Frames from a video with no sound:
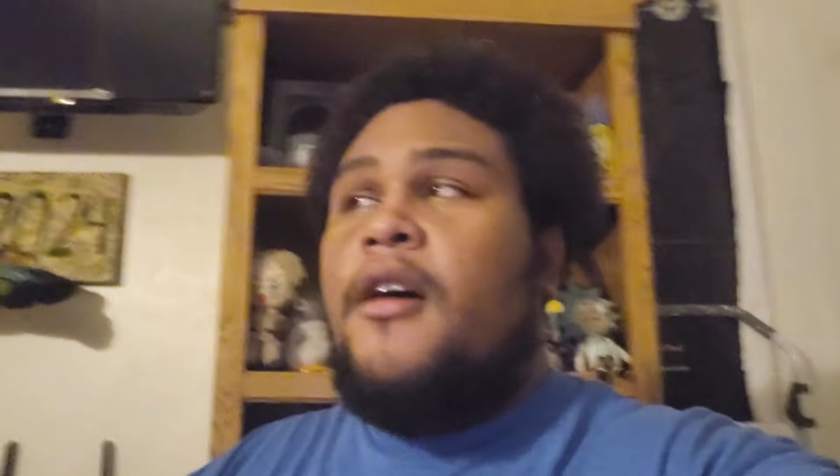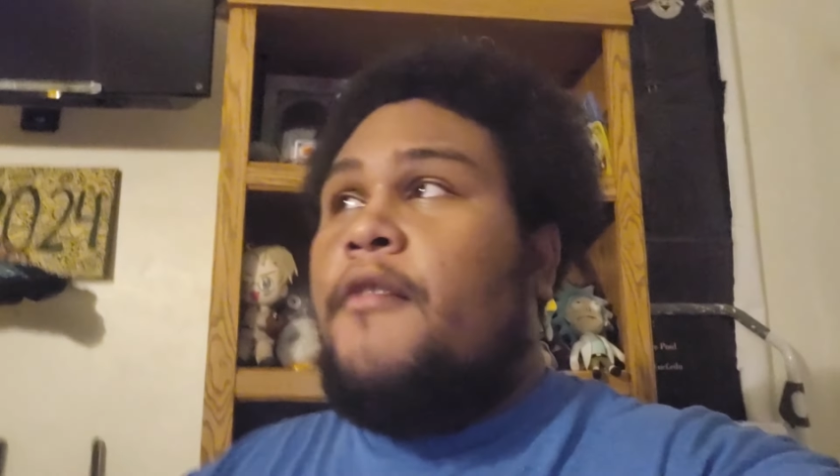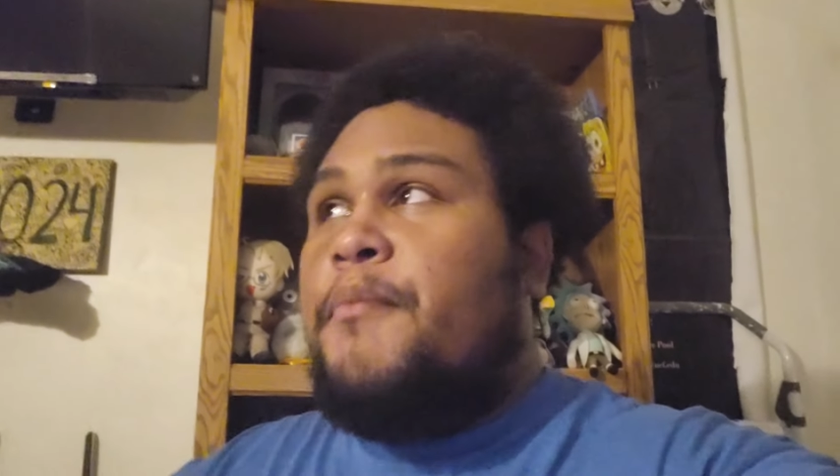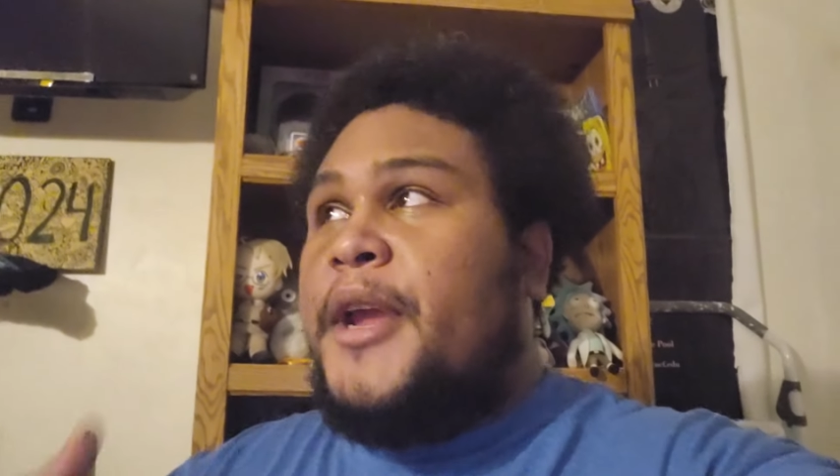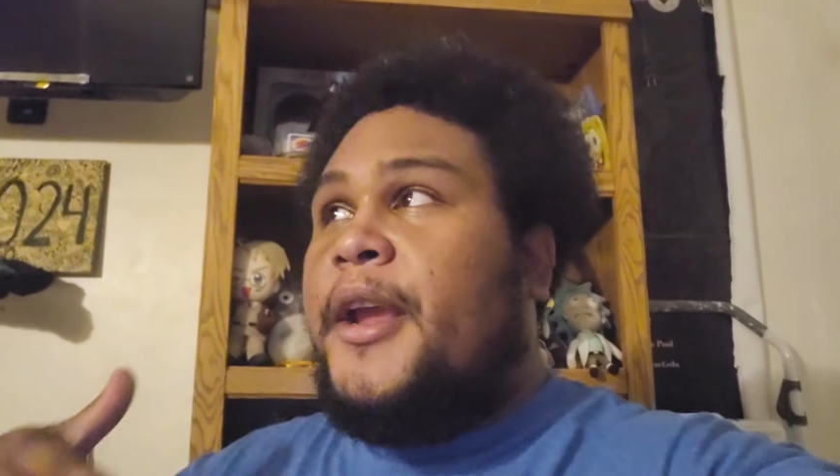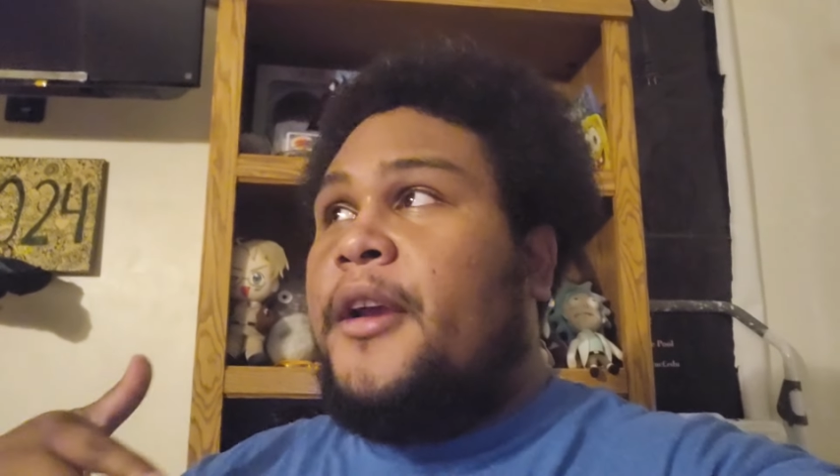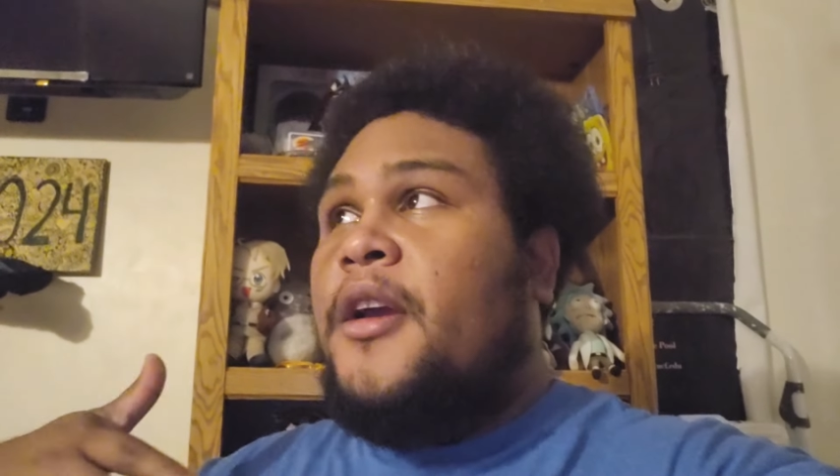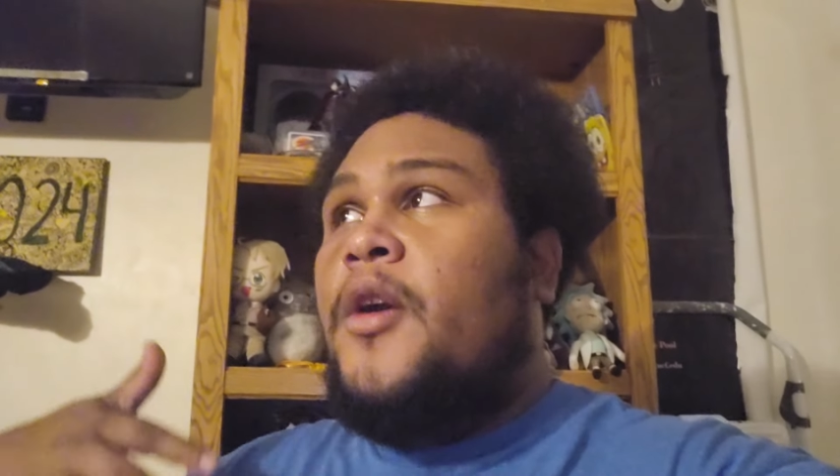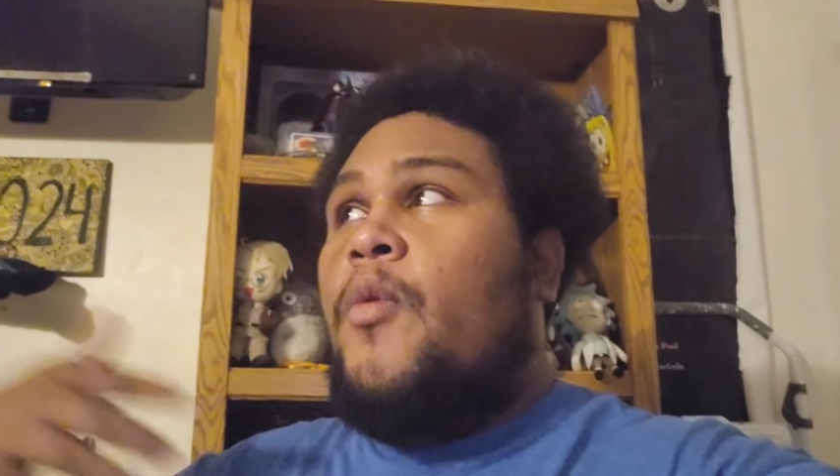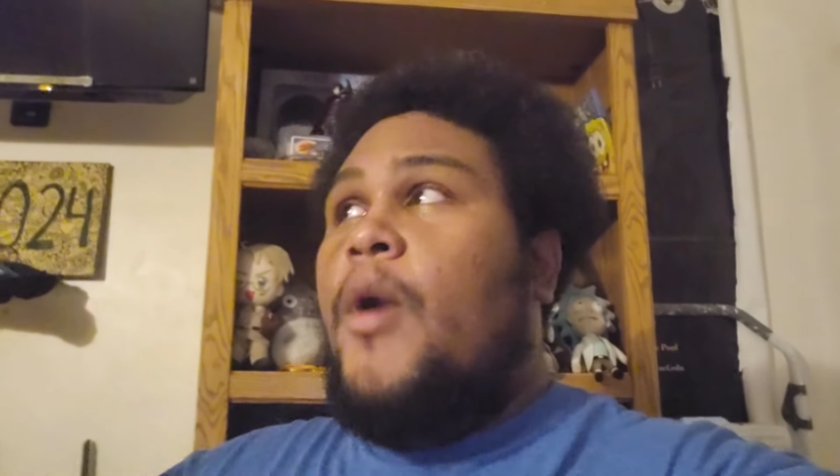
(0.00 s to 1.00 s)
of
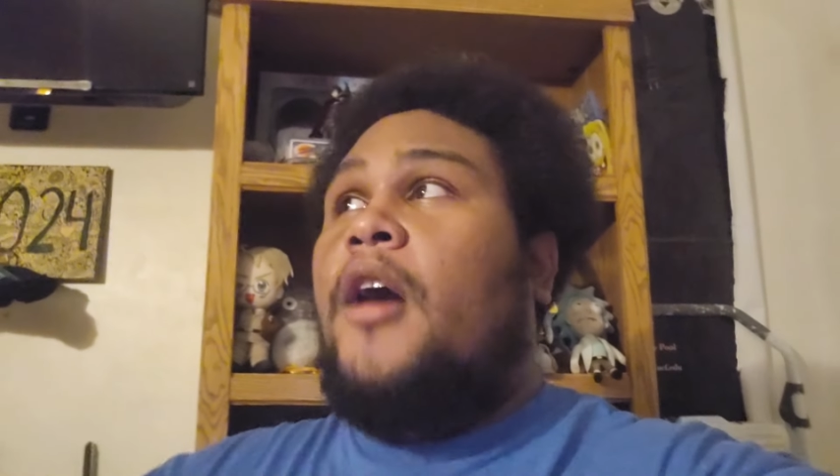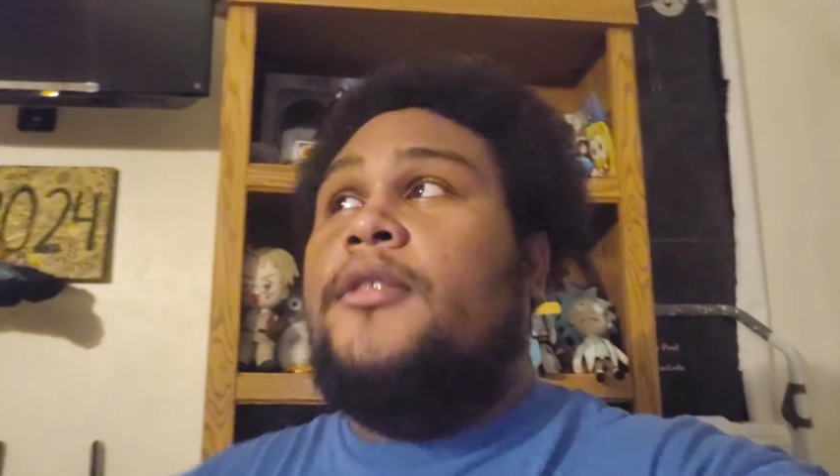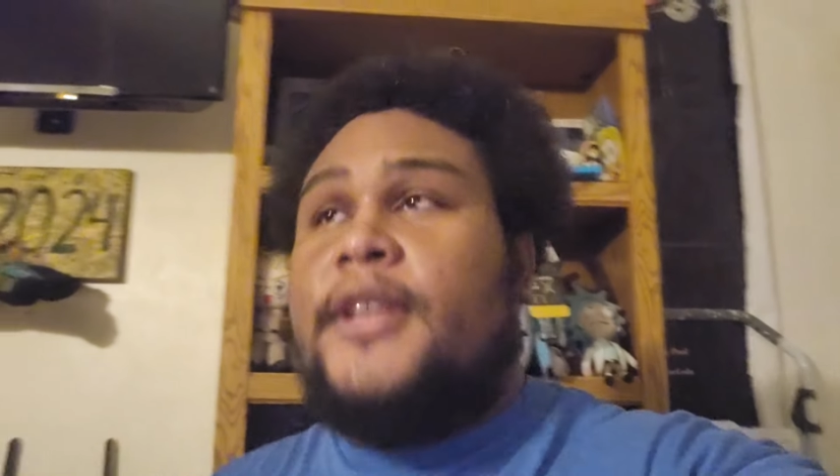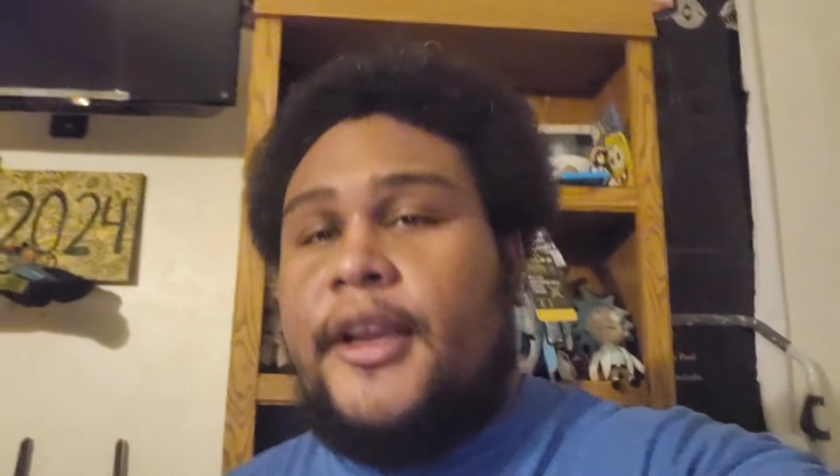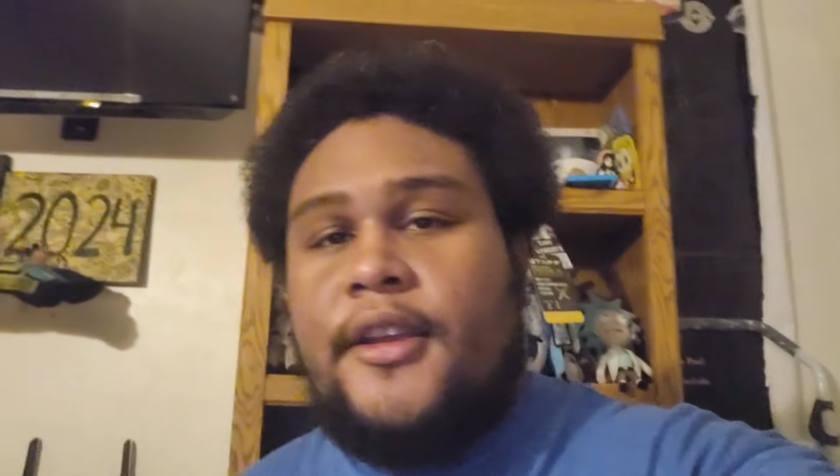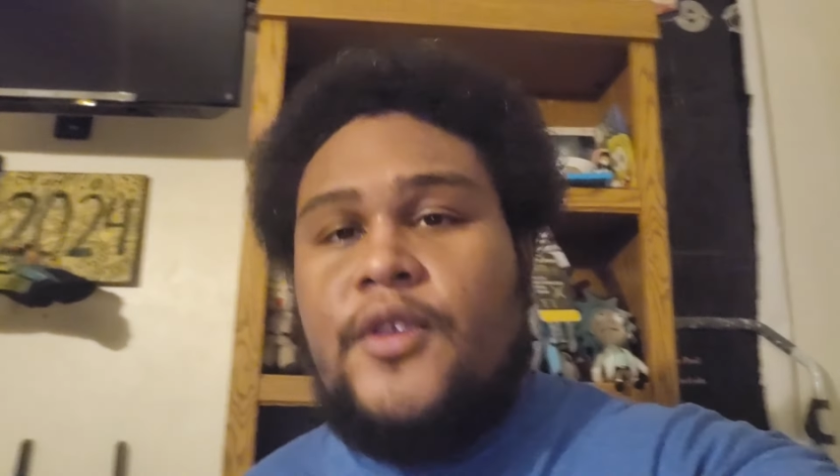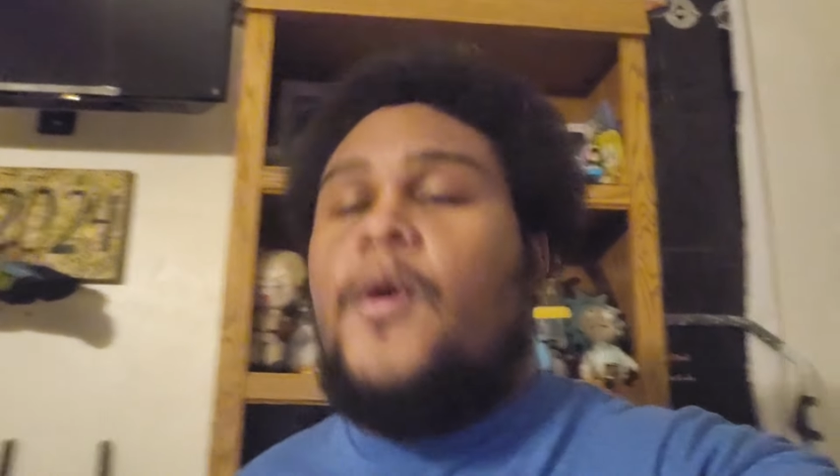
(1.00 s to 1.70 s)
being wealthy.